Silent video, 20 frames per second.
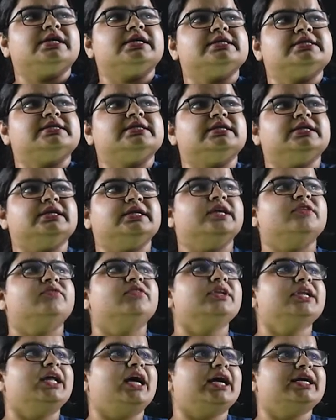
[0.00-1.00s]
is
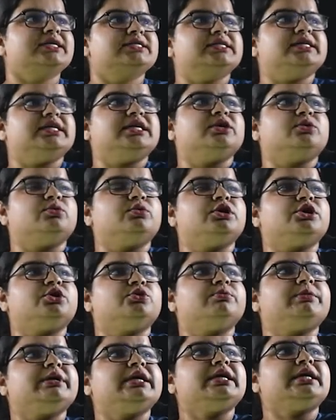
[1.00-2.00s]
given as equal
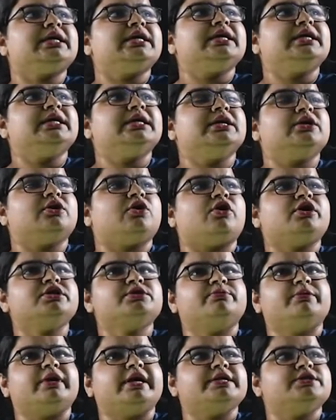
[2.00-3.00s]
to be
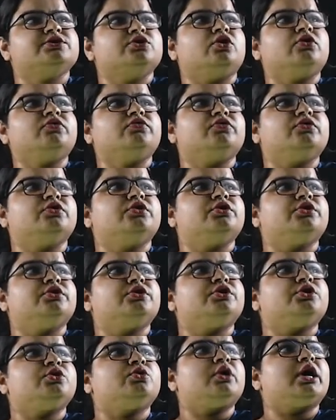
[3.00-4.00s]
cost price of
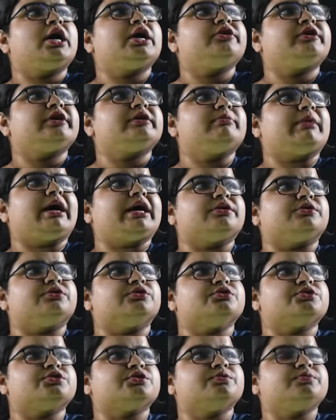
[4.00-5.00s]
200
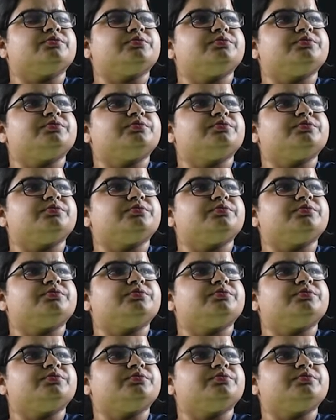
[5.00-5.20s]
mangoes.